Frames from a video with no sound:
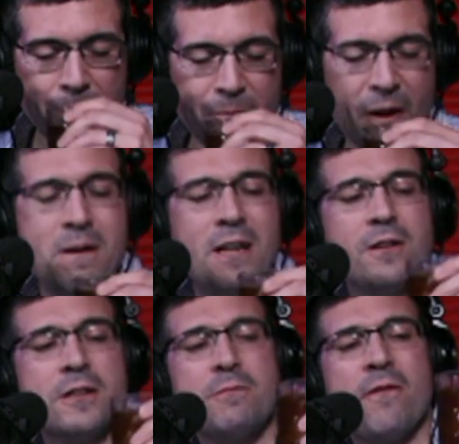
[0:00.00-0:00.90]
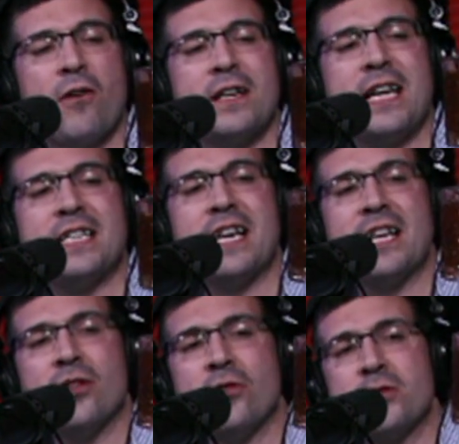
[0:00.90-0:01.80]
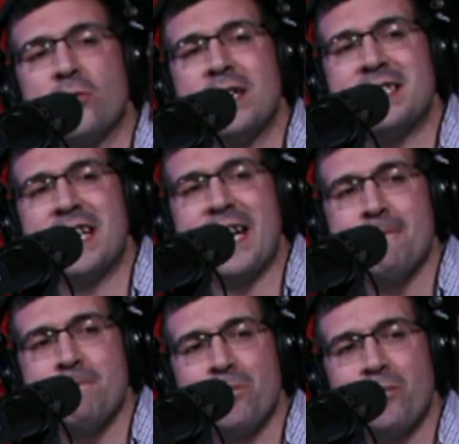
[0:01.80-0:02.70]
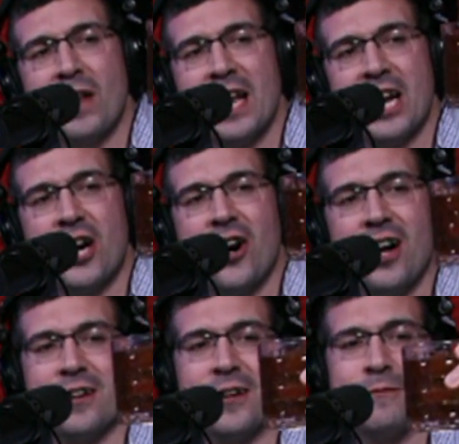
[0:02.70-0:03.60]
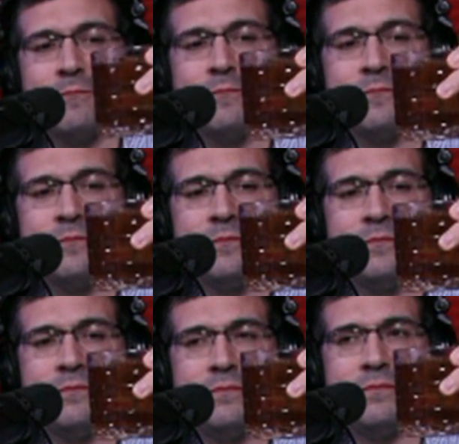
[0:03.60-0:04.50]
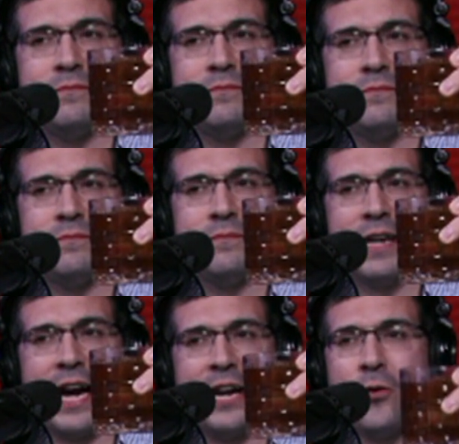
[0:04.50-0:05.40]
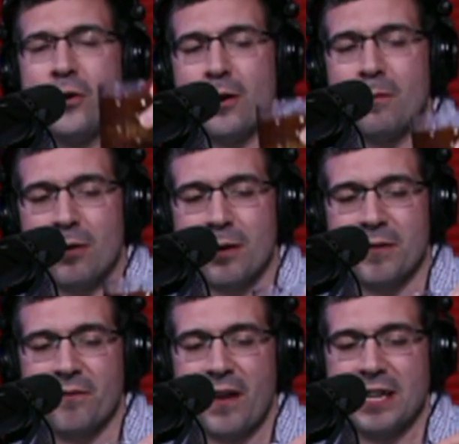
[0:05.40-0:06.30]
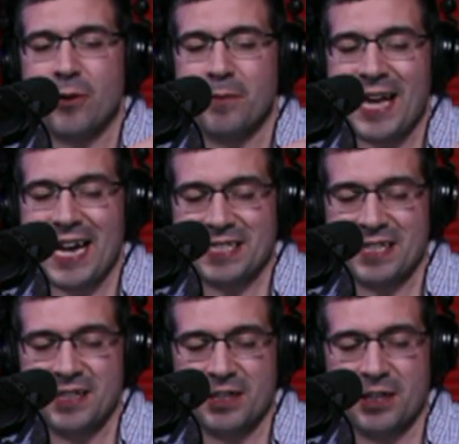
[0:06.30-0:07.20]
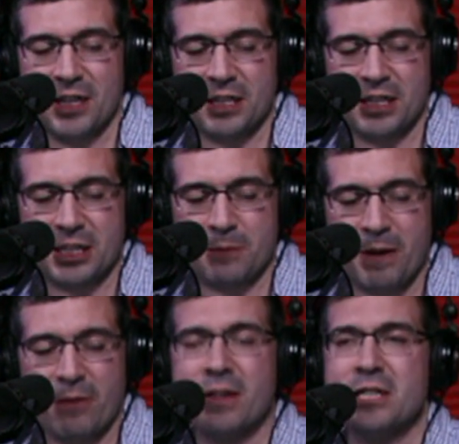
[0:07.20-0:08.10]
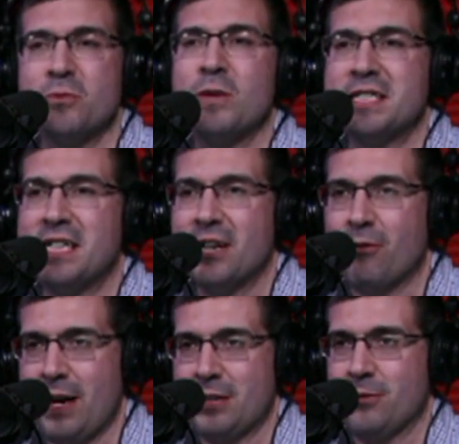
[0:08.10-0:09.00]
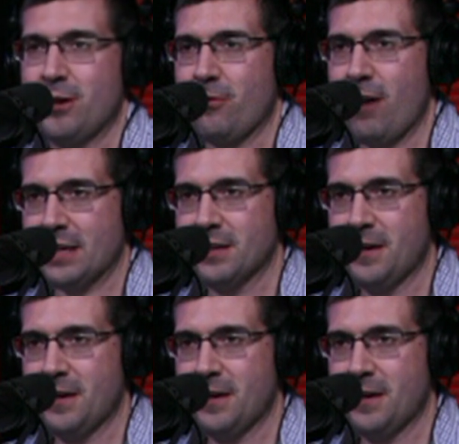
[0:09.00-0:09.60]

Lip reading: I mean, it looks, before I taste it, it looks whiskey in color. And I know you're a bourbon fan, so I'm guessing that the spirit is whiskey, correct or incorrect?